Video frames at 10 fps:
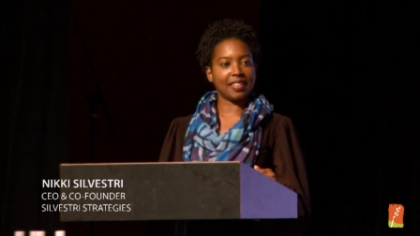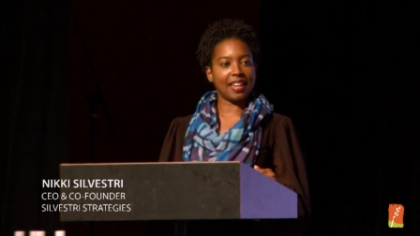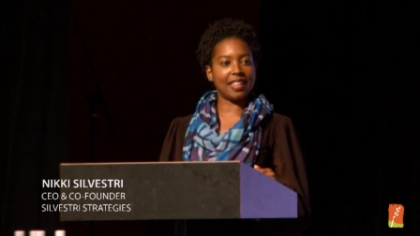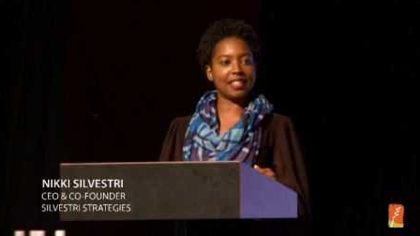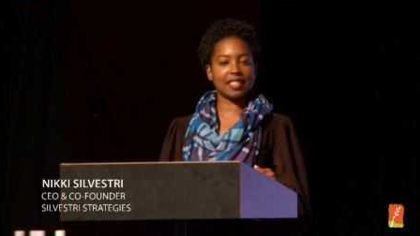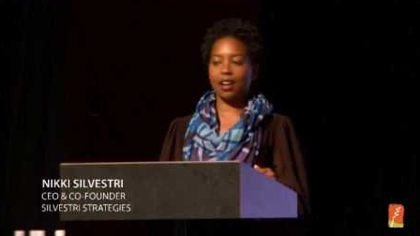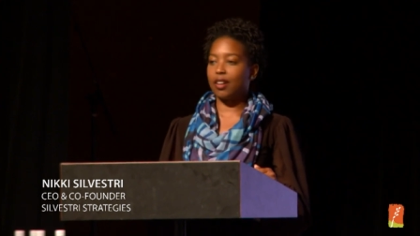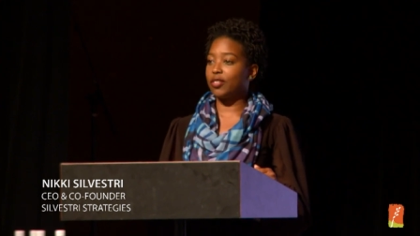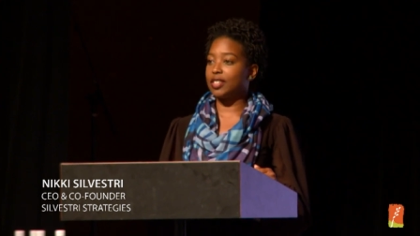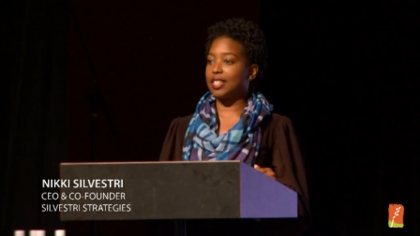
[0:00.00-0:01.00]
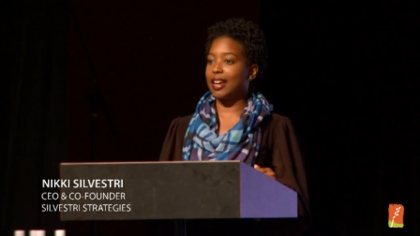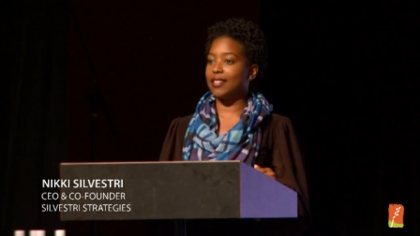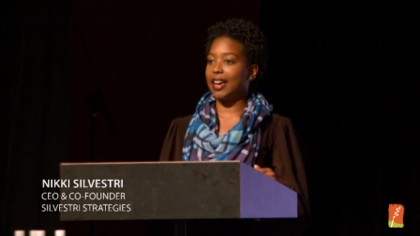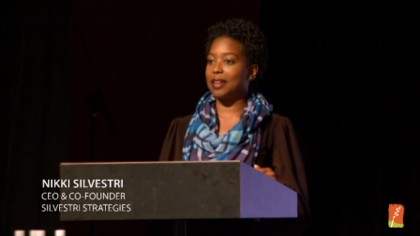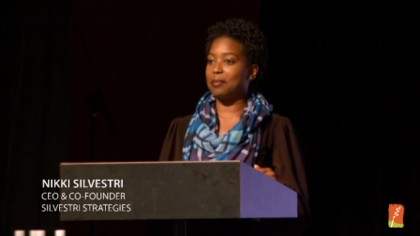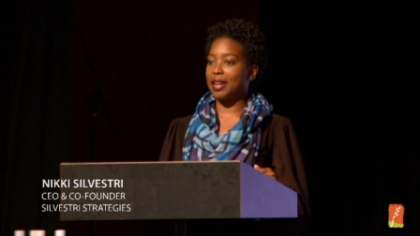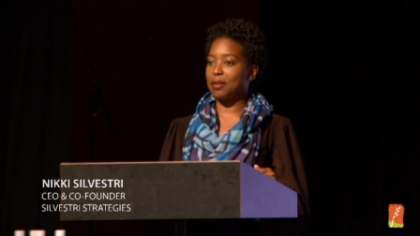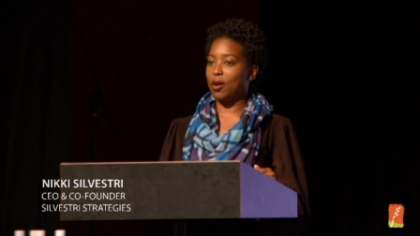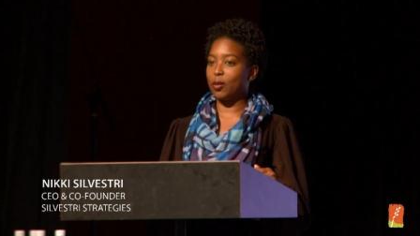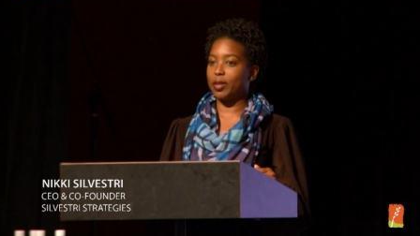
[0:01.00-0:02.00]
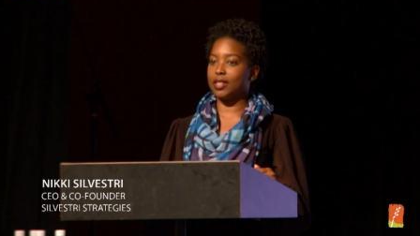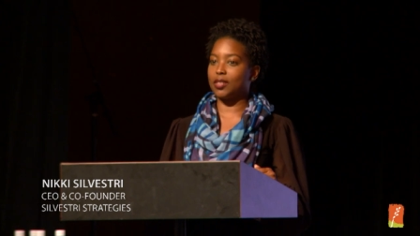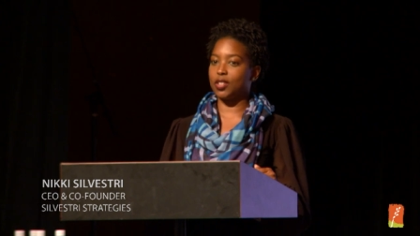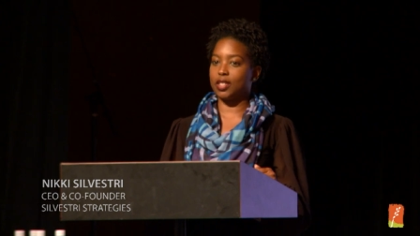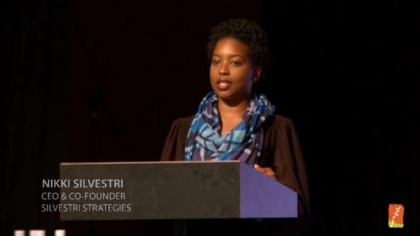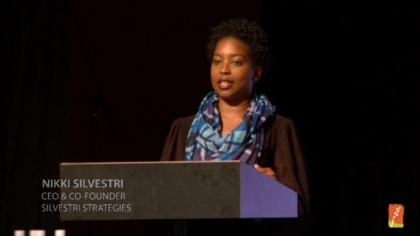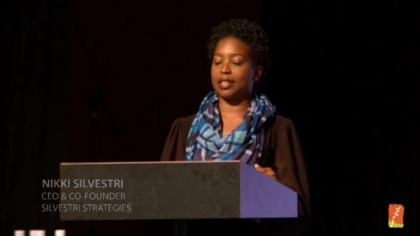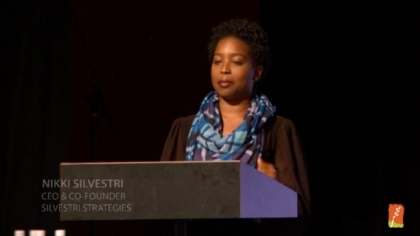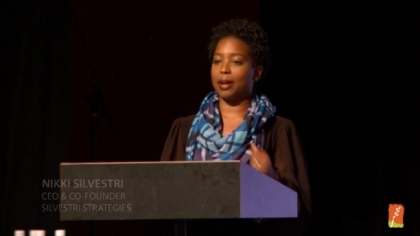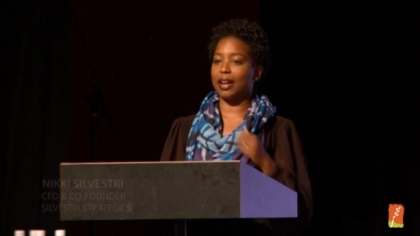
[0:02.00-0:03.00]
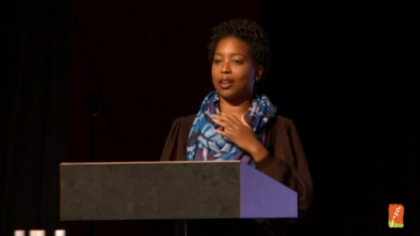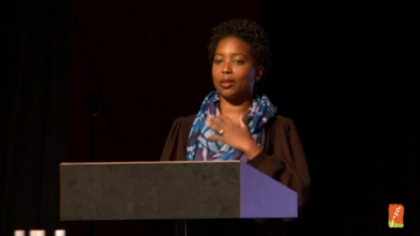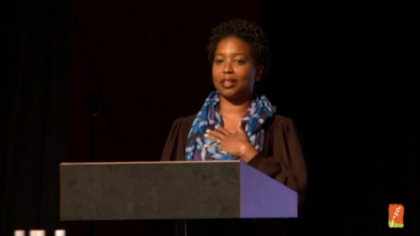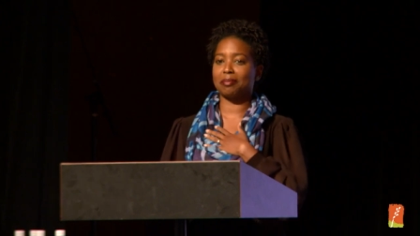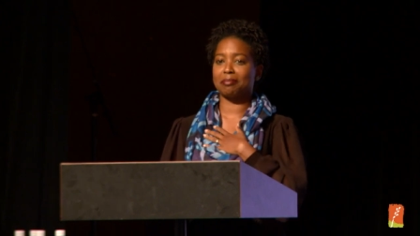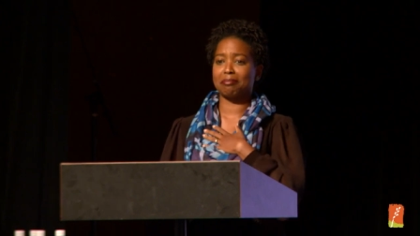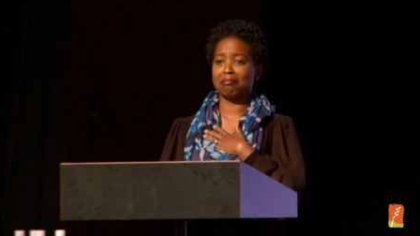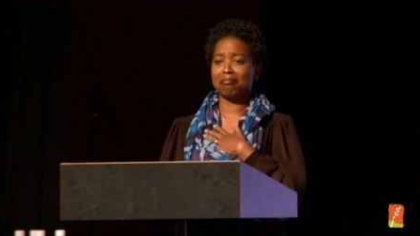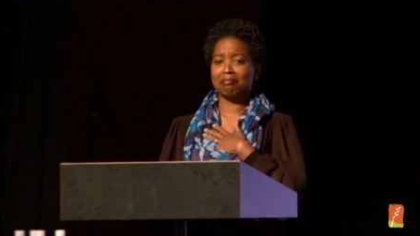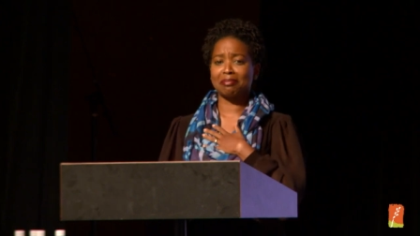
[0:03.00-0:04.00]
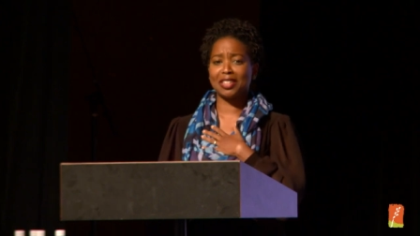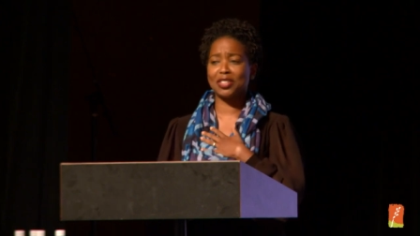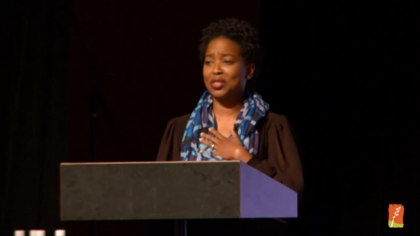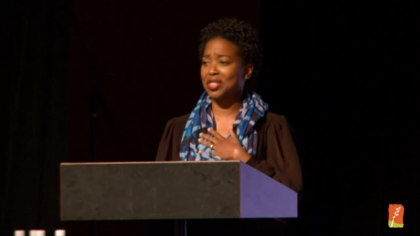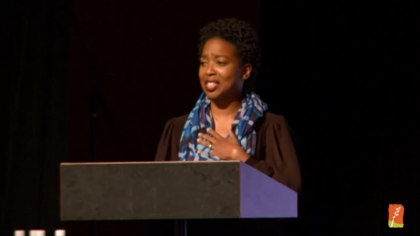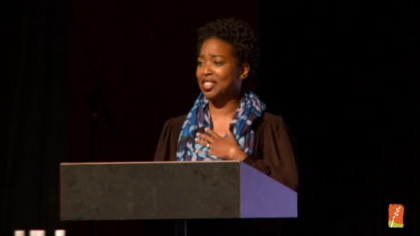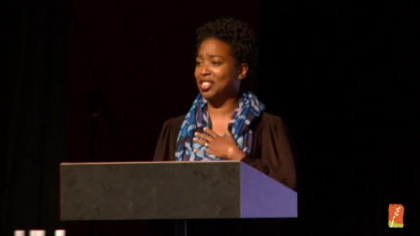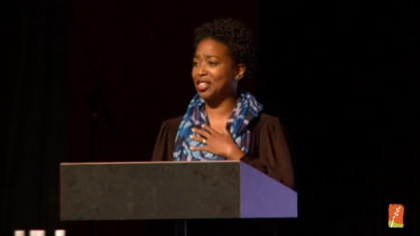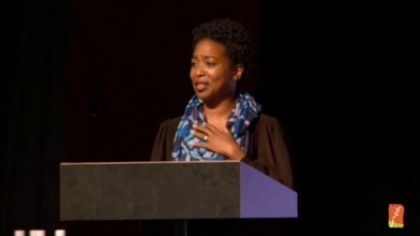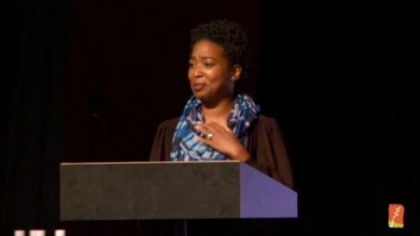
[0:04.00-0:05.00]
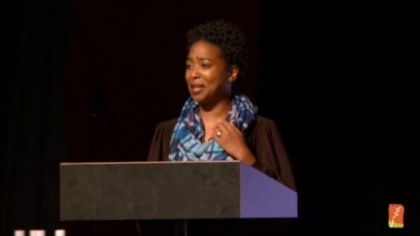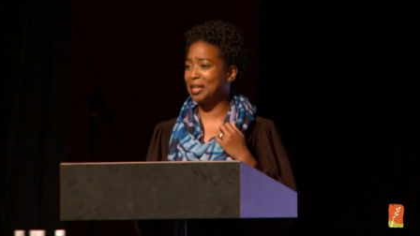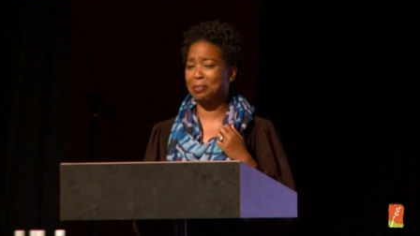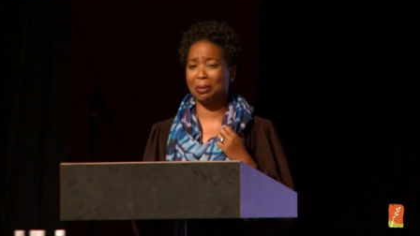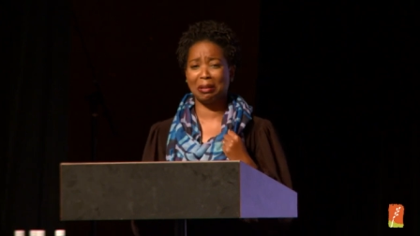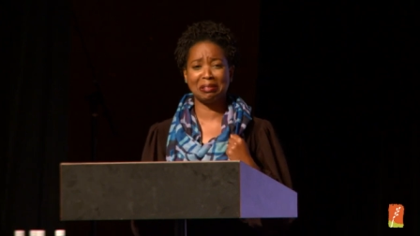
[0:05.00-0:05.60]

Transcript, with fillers: And this conference, I have had many moments of just sitting in the back going, these are such good people.